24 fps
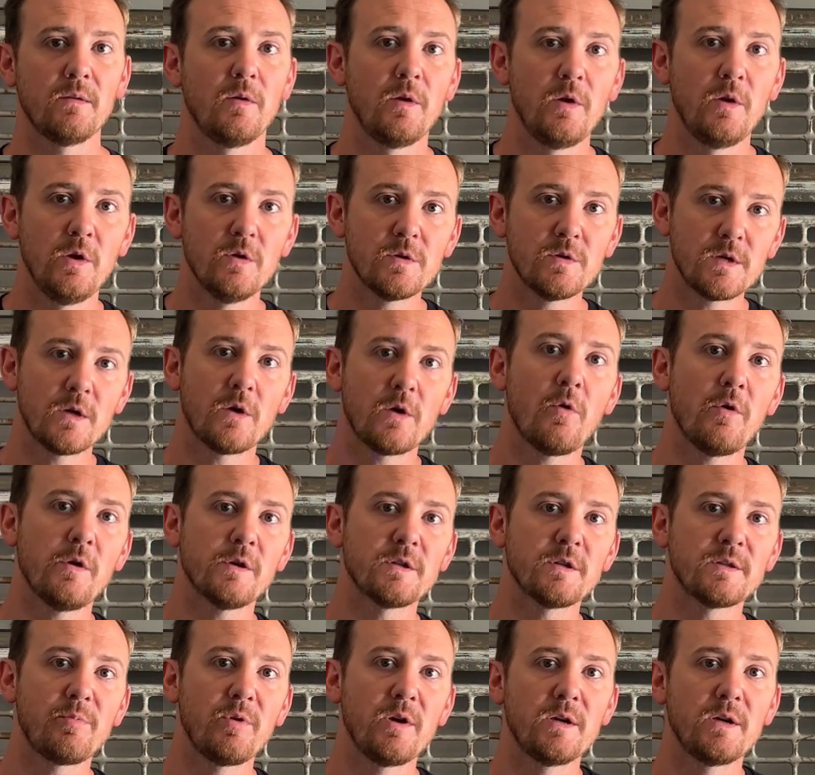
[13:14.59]
Using coil
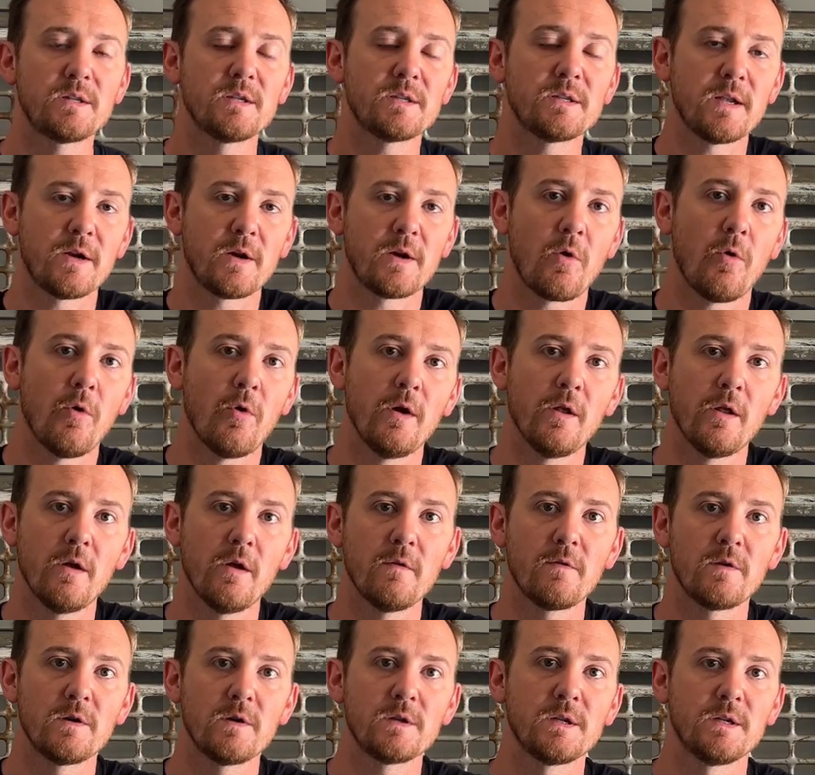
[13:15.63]
springs instead of
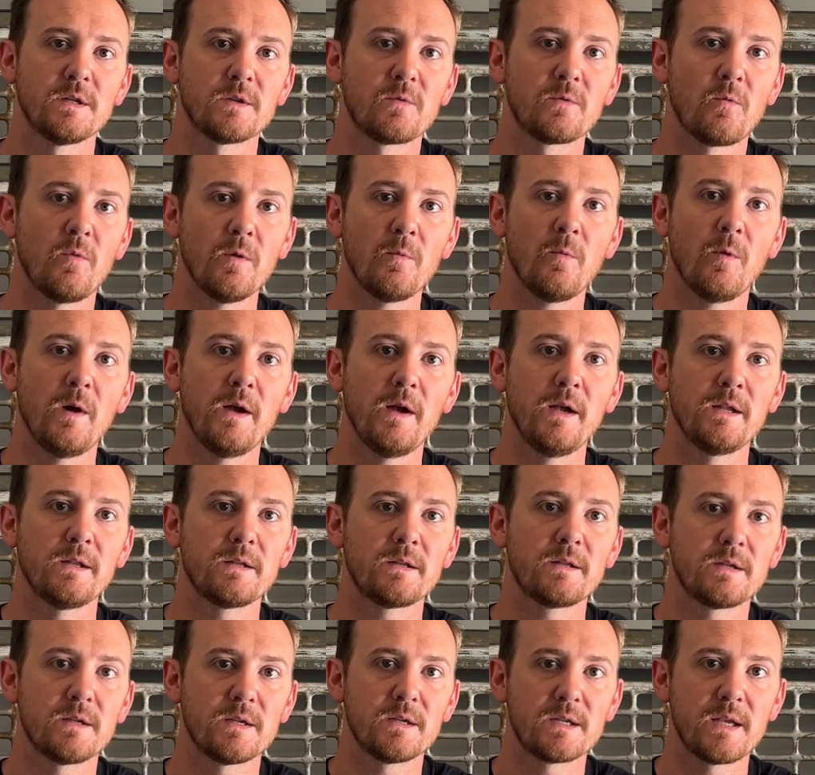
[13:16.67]
coilovers is one way
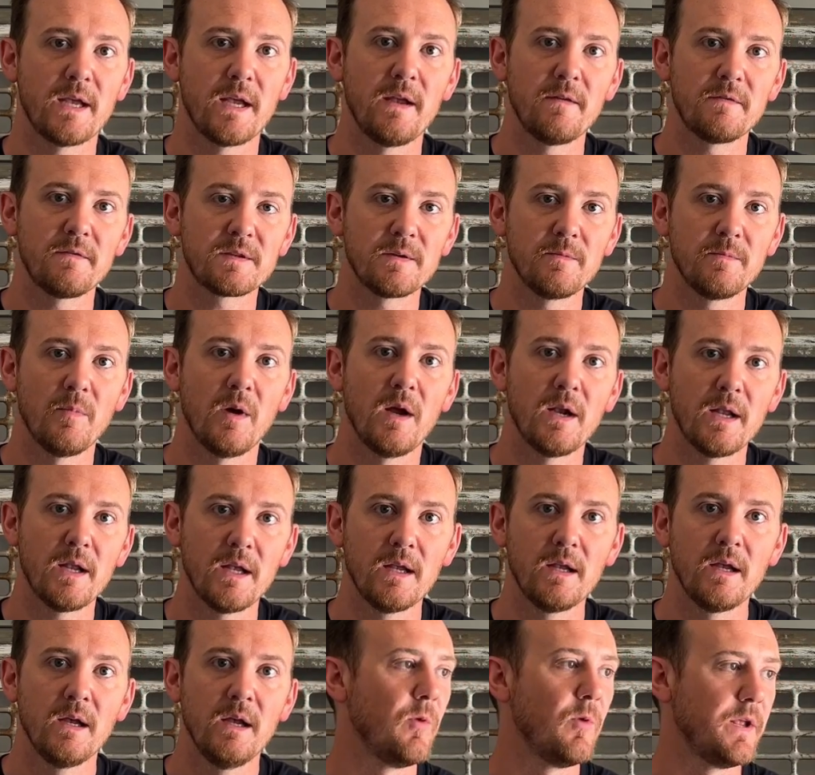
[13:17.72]
to save some
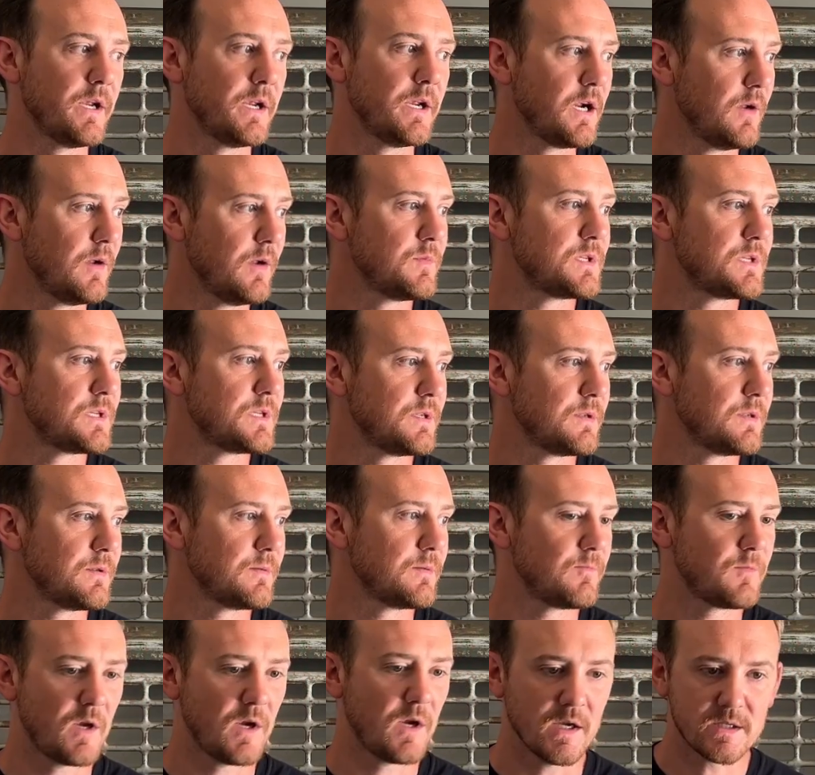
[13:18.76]
money when it comes to
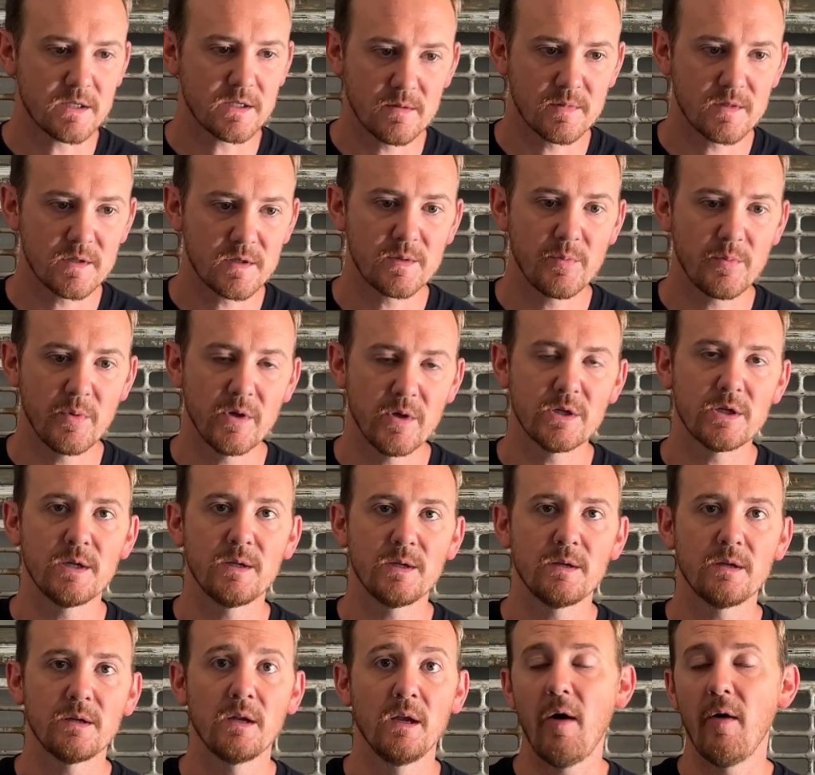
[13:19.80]
custom
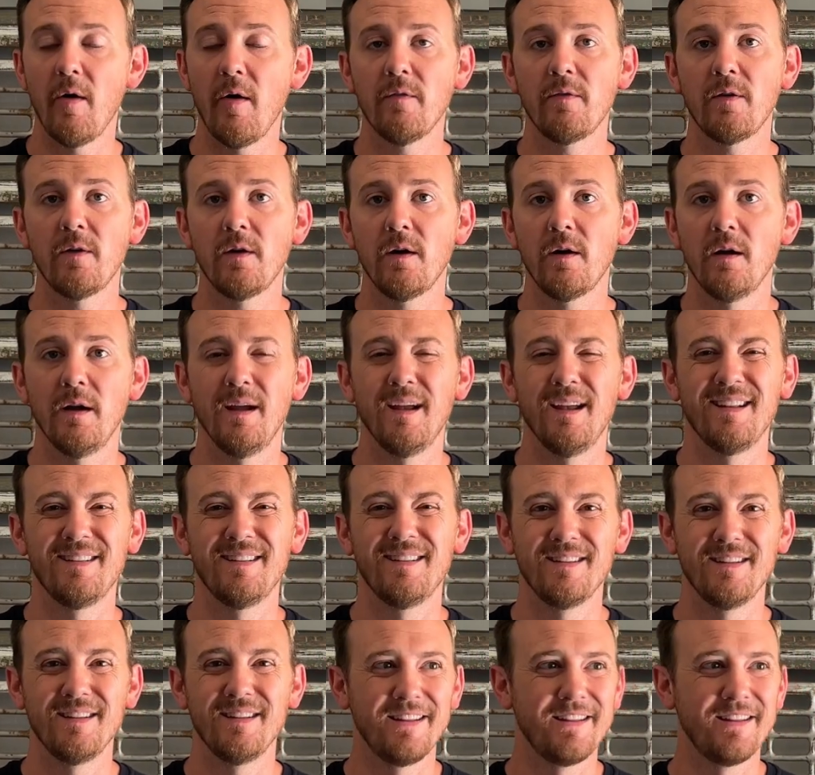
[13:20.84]
suspension. However,
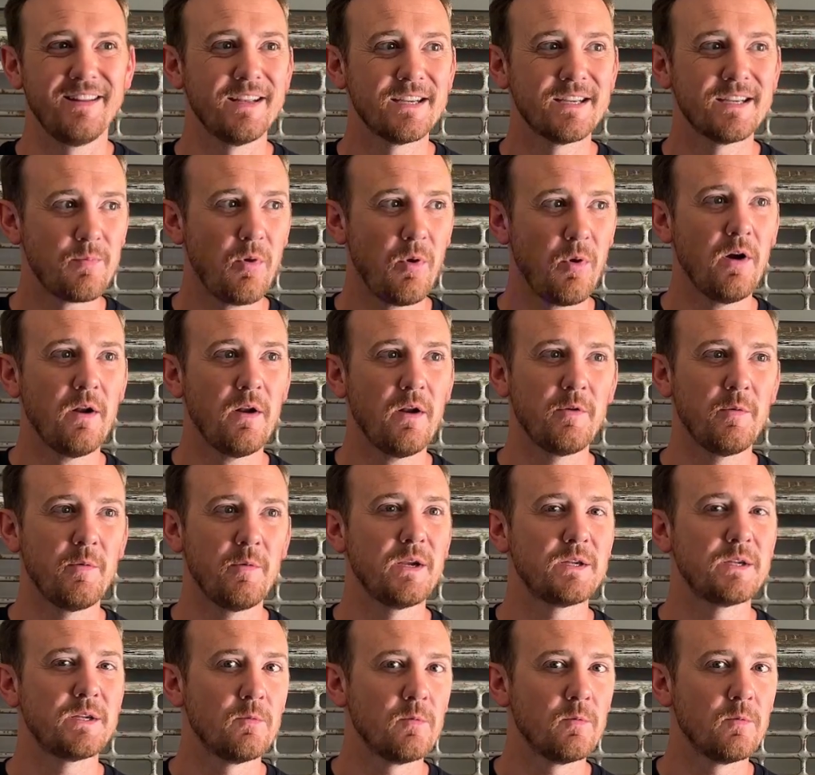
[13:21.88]
this part of it
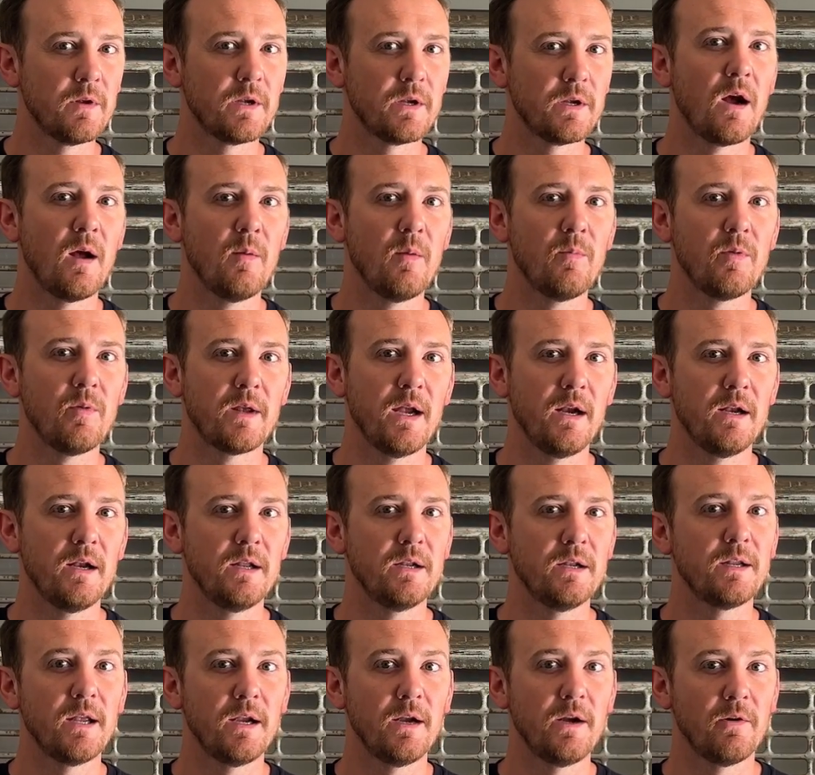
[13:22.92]
makes it really complicated
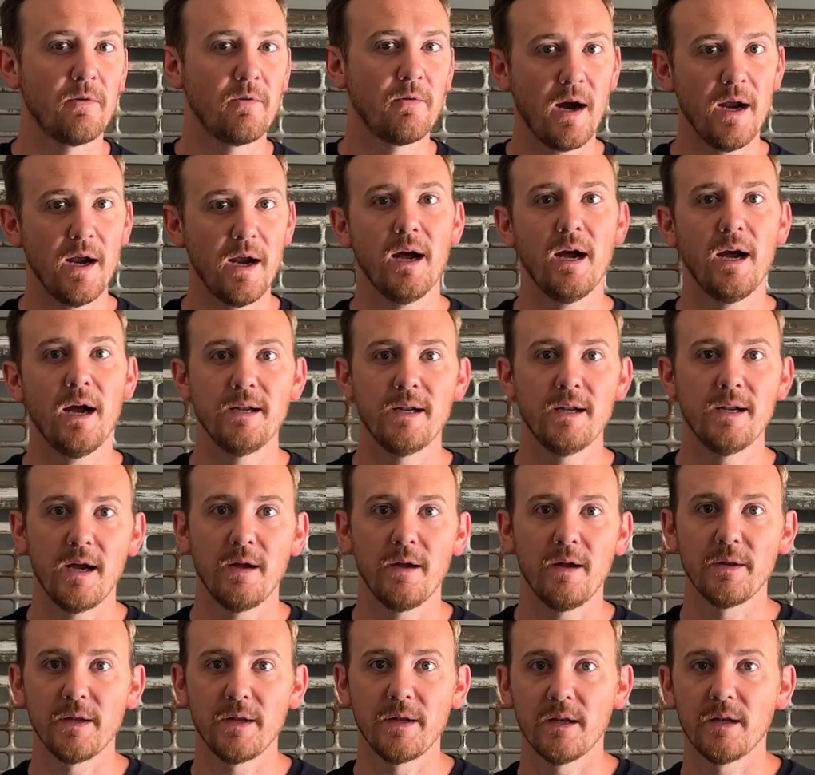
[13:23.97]
to get your ride height
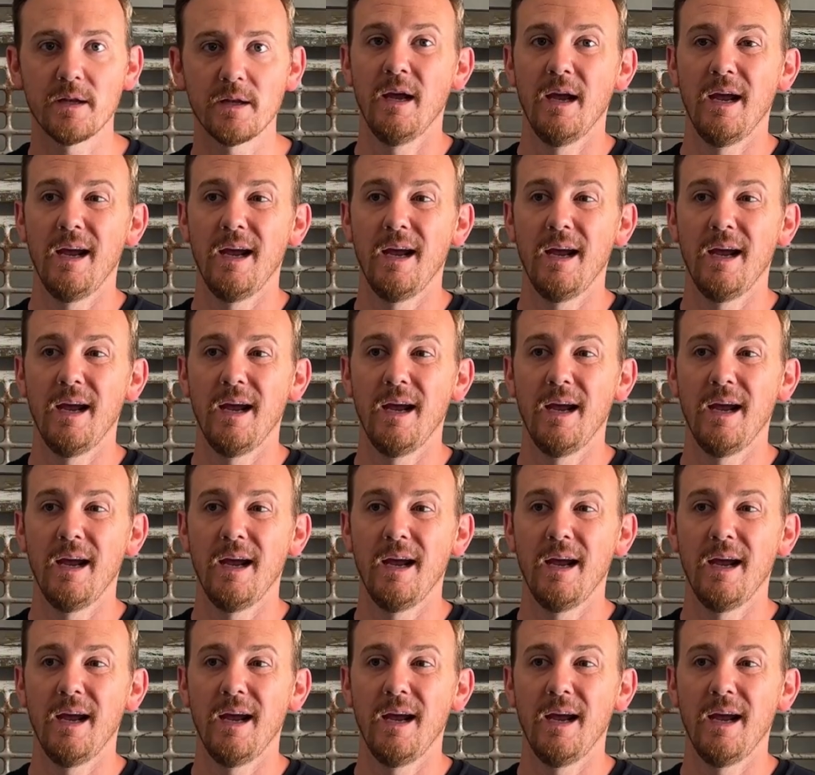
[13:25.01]
dialed in.